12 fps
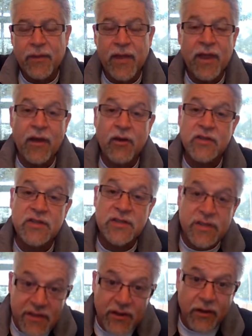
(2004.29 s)
they are
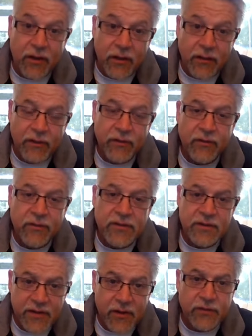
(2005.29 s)
still
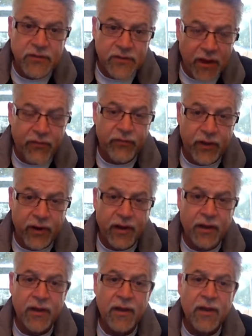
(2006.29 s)
still suffering